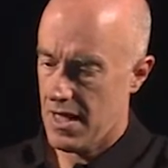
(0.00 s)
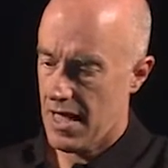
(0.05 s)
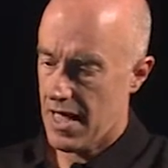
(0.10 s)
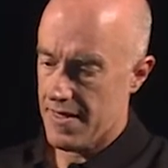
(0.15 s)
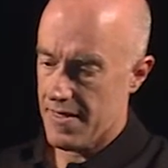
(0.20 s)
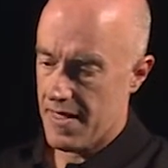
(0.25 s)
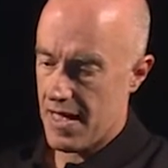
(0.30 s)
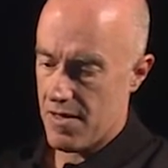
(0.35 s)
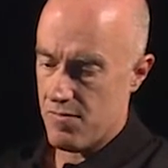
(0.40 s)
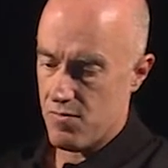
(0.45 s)

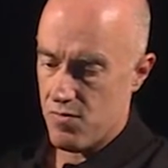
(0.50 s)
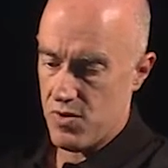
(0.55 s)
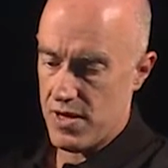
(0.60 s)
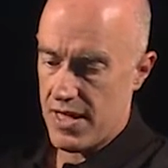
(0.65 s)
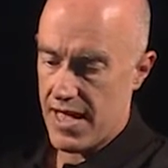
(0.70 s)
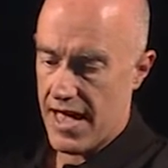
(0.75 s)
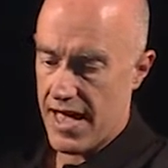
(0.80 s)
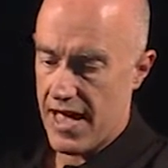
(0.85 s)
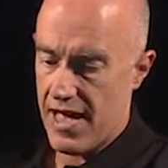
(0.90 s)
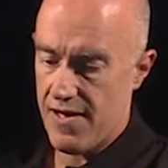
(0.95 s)
And then
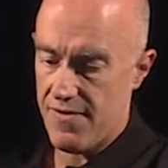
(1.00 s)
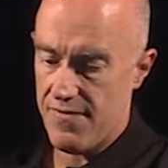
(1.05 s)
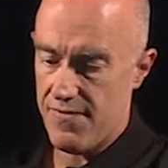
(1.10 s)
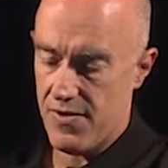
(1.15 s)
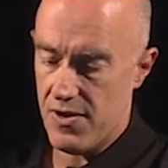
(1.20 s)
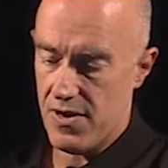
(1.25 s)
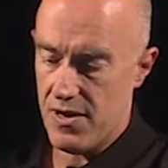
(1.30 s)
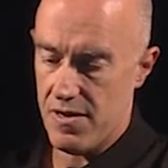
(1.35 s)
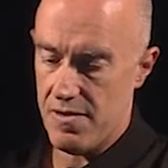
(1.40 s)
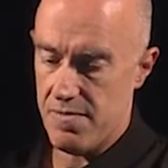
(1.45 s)
we have
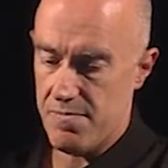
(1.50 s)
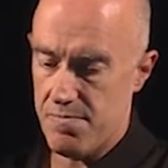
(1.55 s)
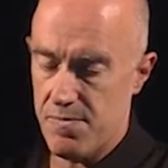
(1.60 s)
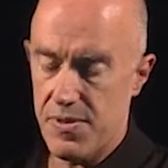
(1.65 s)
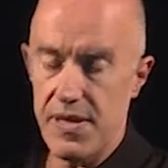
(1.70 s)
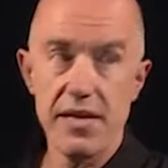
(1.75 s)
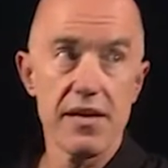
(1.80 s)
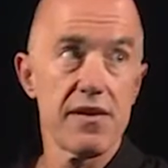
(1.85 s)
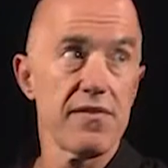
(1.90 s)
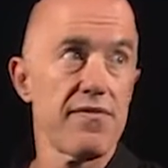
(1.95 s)
uh,
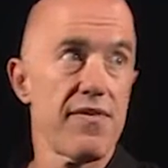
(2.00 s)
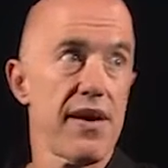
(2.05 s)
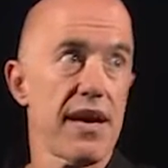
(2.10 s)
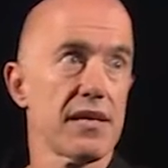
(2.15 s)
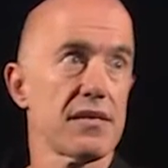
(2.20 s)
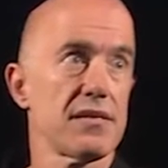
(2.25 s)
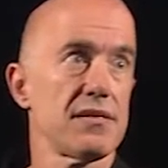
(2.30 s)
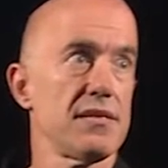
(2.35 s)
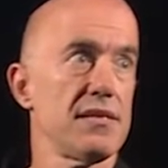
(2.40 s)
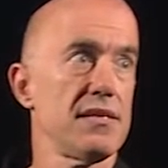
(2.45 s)
p of
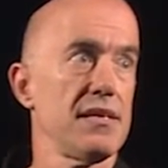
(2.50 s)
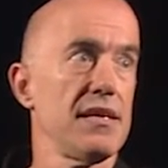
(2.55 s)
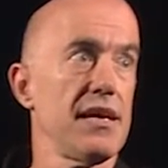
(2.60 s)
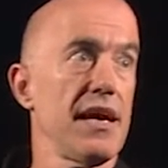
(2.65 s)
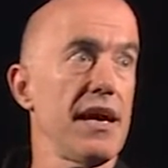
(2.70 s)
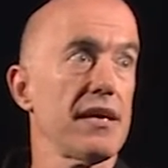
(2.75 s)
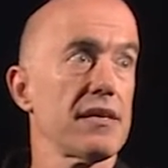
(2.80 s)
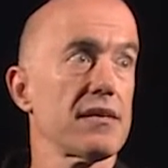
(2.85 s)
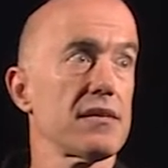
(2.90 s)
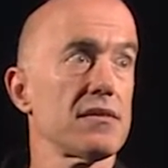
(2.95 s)
x
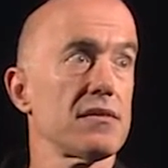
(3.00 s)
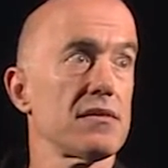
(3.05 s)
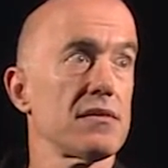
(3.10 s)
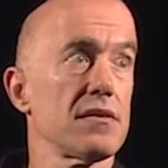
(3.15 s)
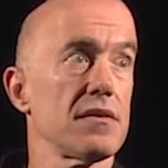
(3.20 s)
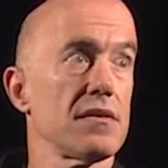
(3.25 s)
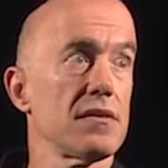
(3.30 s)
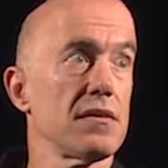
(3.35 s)
dx.